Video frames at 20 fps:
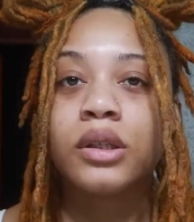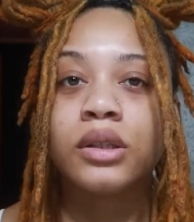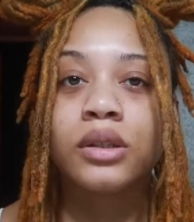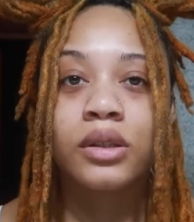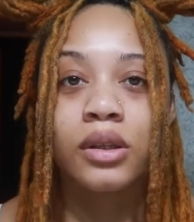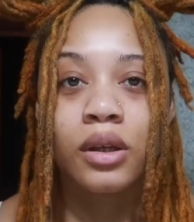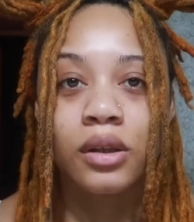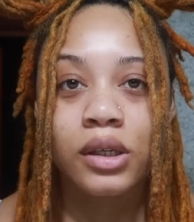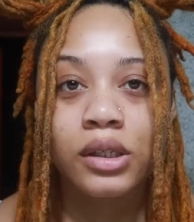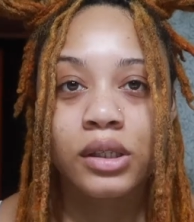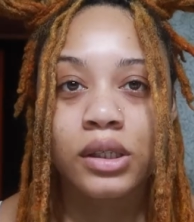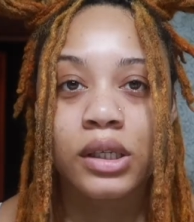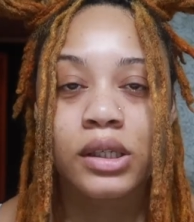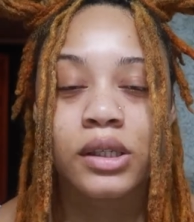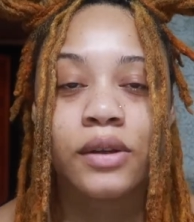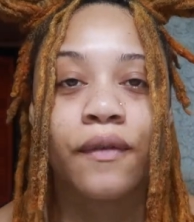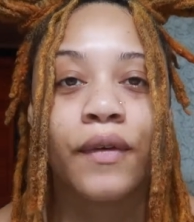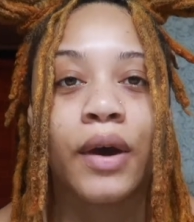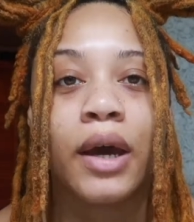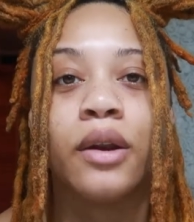So this is
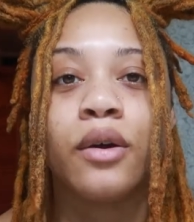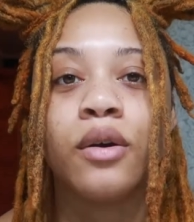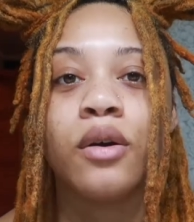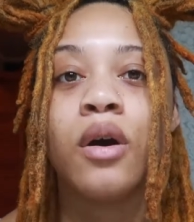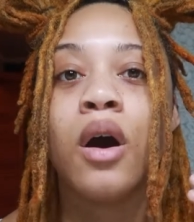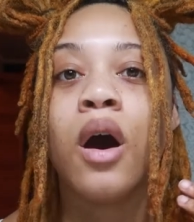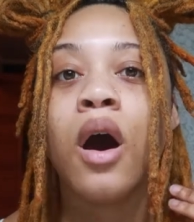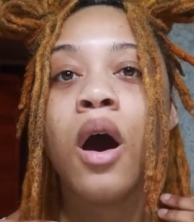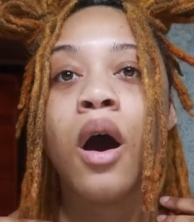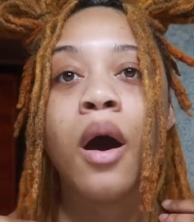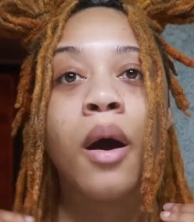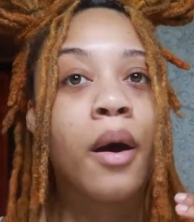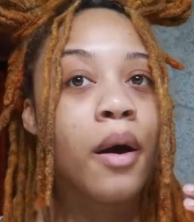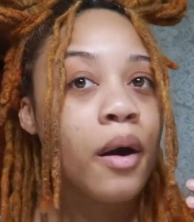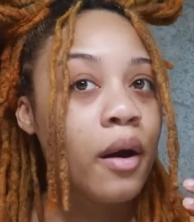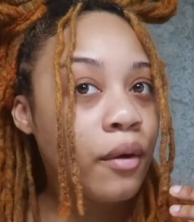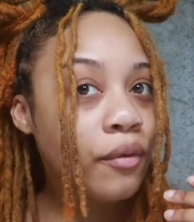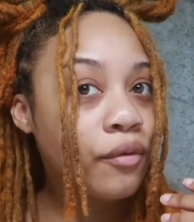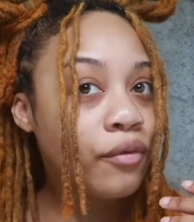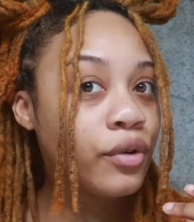the final
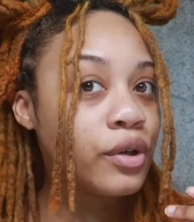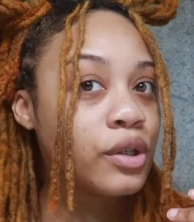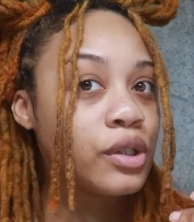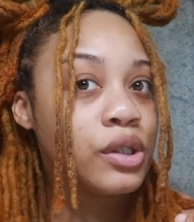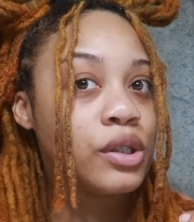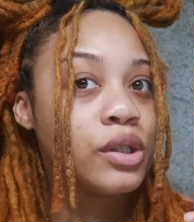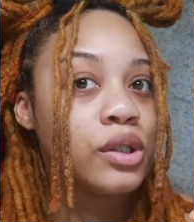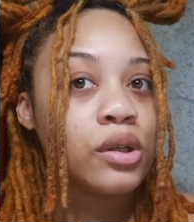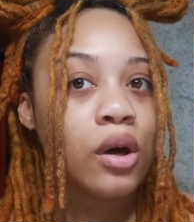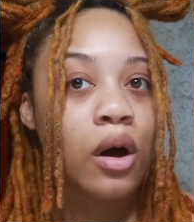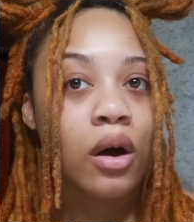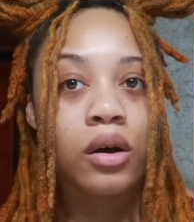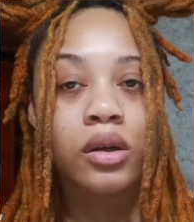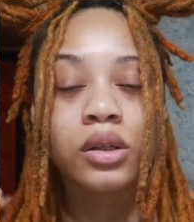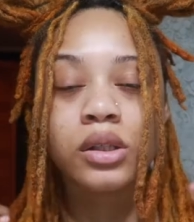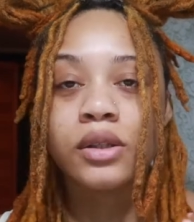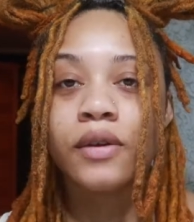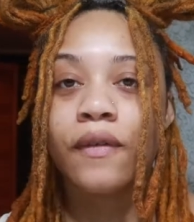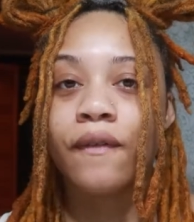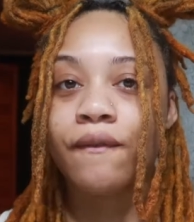
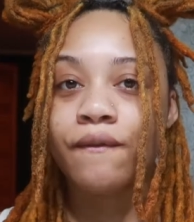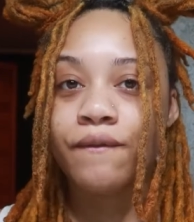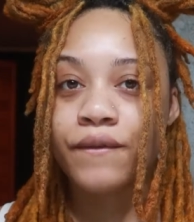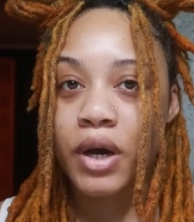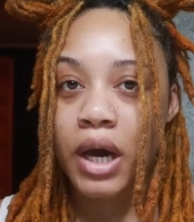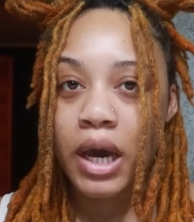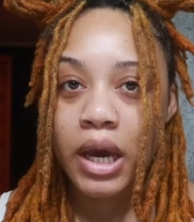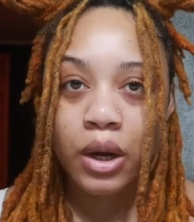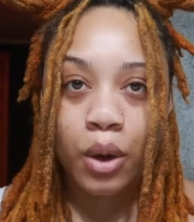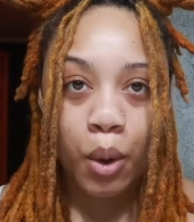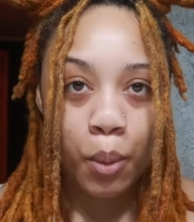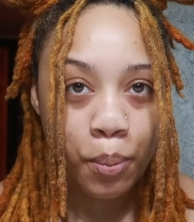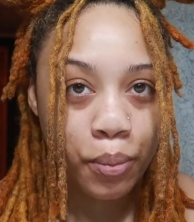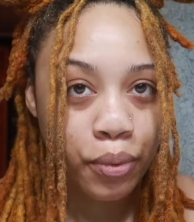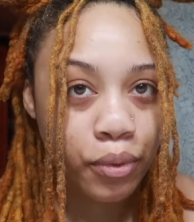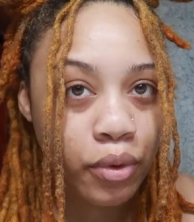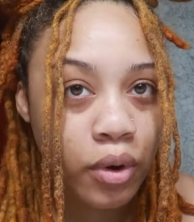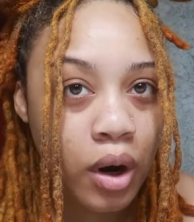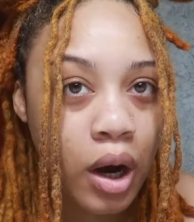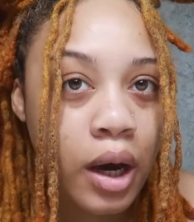results, the final
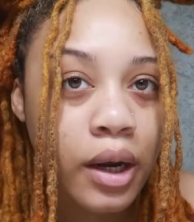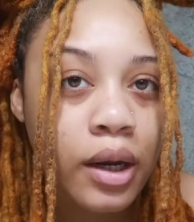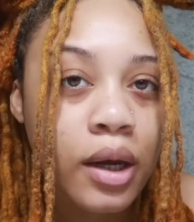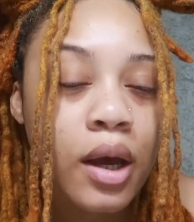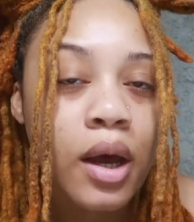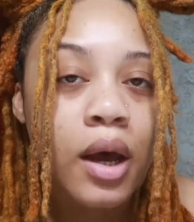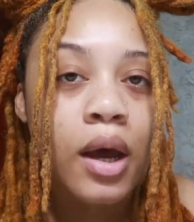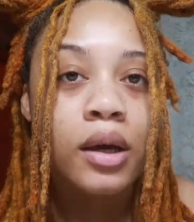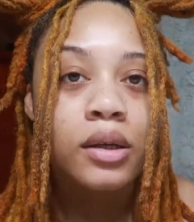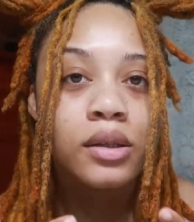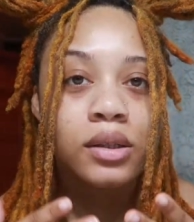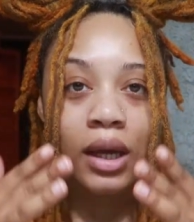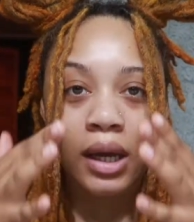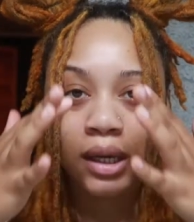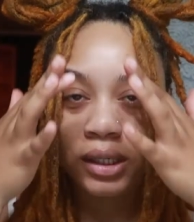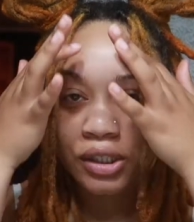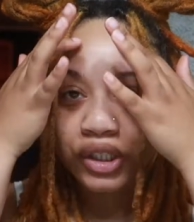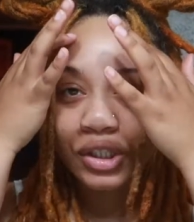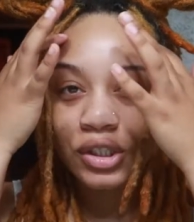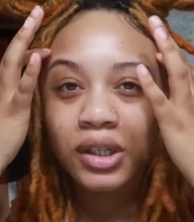product. I
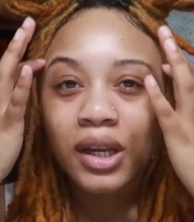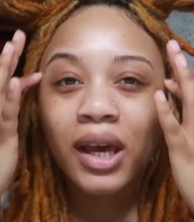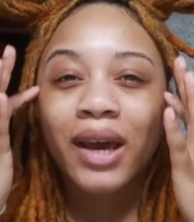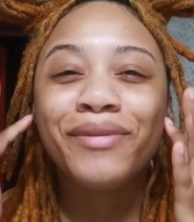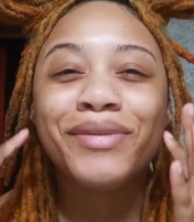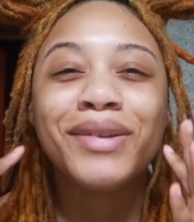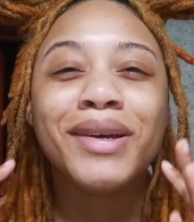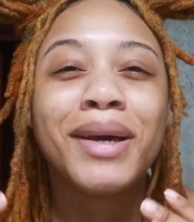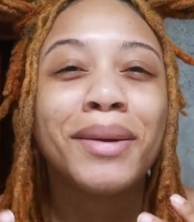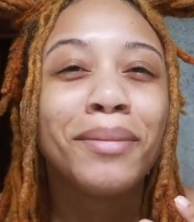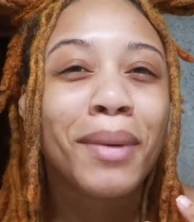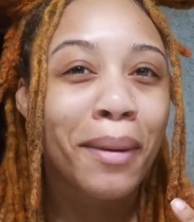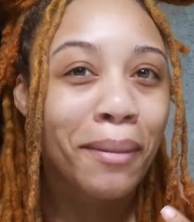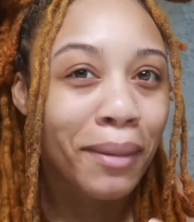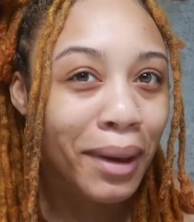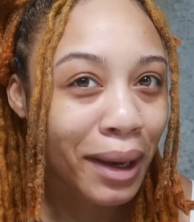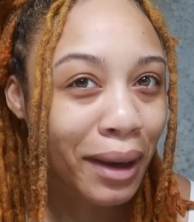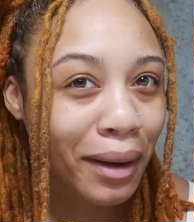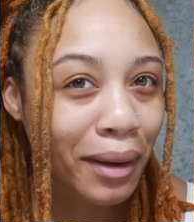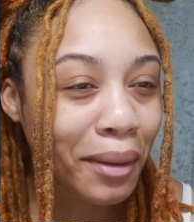should have done my
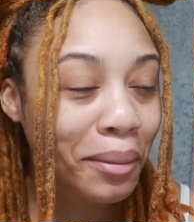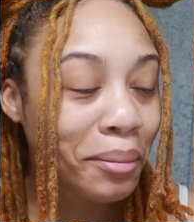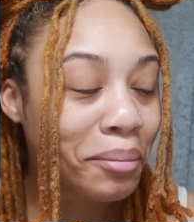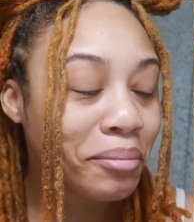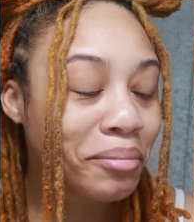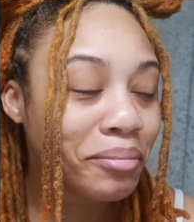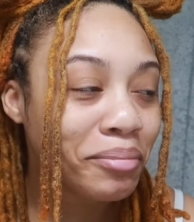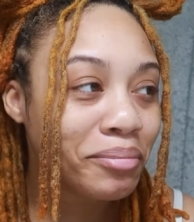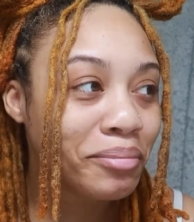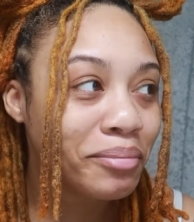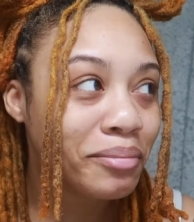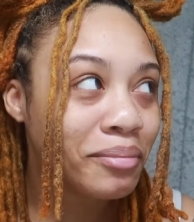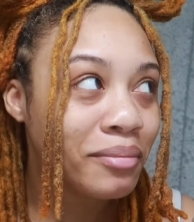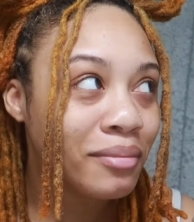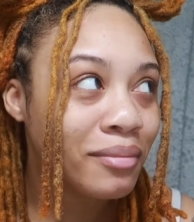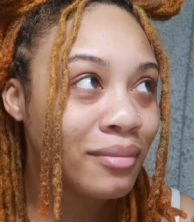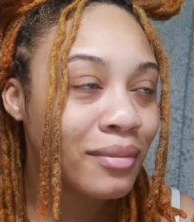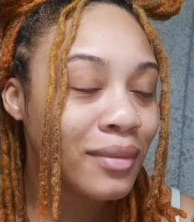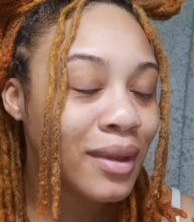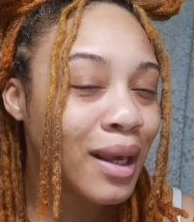makeup,
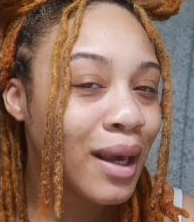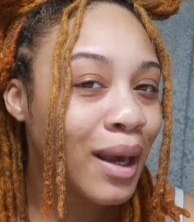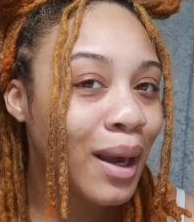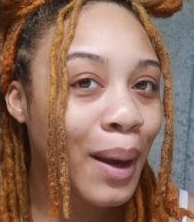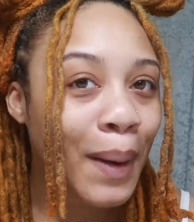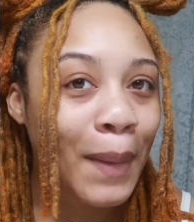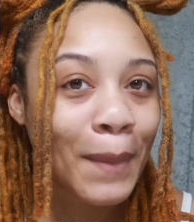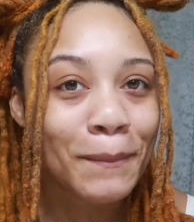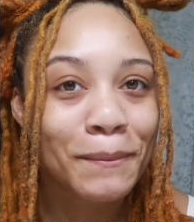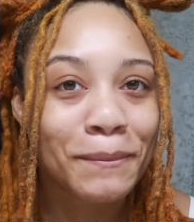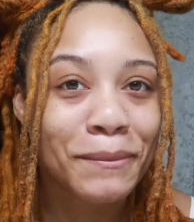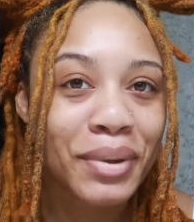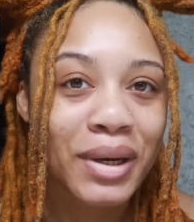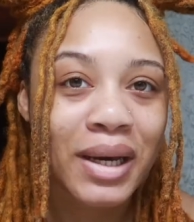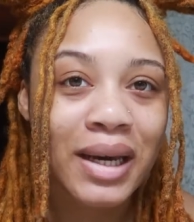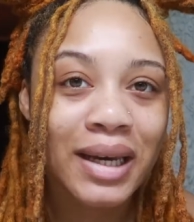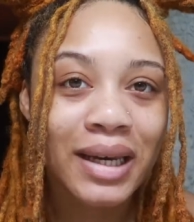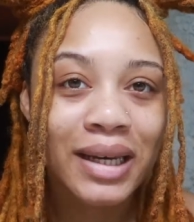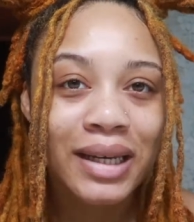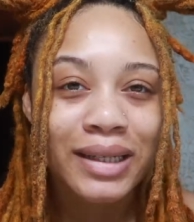
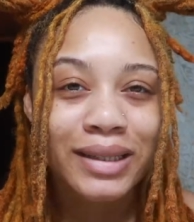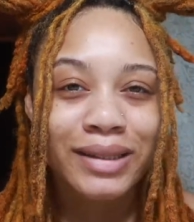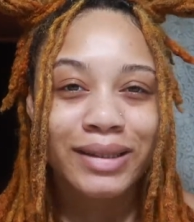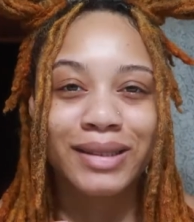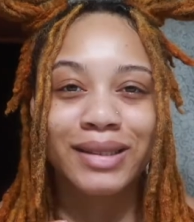but